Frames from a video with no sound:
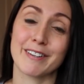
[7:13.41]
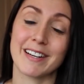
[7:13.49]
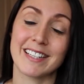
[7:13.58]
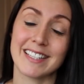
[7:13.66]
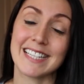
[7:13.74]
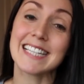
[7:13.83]

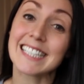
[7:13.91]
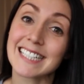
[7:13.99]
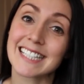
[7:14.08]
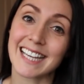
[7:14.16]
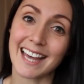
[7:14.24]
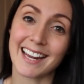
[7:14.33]
I
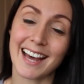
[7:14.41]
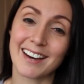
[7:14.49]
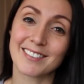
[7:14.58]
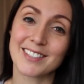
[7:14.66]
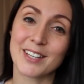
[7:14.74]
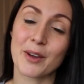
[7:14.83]
needed to get
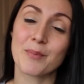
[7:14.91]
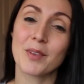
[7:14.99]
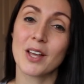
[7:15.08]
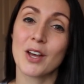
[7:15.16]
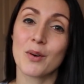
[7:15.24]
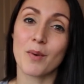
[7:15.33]
out. So
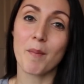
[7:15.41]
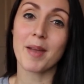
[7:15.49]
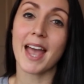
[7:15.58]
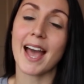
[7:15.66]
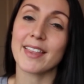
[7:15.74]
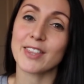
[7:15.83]
when
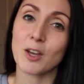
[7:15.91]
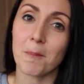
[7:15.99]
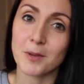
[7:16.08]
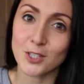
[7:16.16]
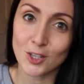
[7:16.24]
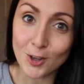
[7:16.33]
we had the
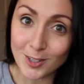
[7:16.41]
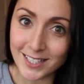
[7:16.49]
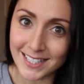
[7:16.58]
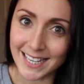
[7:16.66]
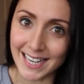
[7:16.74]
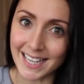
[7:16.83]

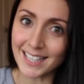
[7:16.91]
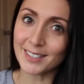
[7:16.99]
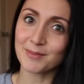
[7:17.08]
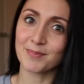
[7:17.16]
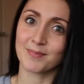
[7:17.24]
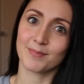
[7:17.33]
opportunity,
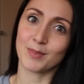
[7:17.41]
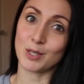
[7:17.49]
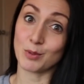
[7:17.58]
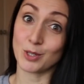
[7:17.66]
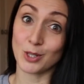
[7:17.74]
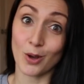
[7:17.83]

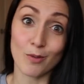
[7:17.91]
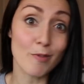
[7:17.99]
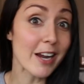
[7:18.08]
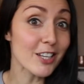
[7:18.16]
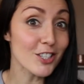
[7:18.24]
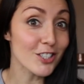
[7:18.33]
which was to go and
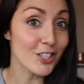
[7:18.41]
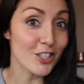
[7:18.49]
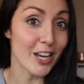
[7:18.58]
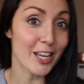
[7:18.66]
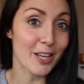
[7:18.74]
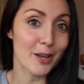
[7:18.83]
register
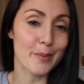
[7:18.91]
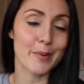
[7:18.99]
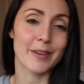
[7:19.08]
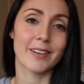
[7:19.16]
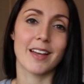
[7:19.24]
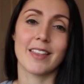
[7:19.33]
Jacob,
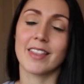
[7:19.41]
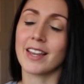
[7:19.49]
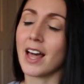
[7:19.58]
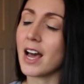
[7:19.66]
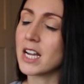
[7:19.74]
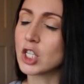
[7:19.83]

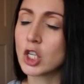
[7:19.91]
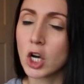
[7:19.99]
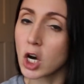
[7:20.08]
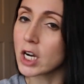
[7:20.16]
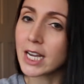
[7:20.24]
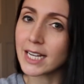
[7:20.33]
then I
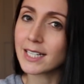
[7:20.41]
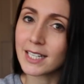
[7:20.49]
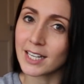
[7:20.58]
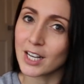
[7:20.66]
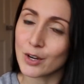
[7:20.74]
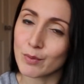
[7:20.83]
took
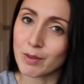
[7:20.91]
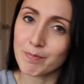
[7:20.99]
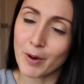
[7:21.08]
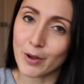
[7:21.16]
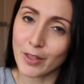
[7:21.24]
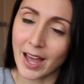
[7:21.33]
it
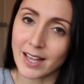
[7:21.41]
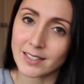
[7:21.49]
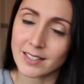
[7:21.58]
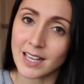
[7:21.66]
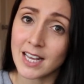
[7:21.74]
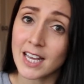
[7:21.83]
with both
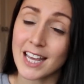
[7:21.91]
hands.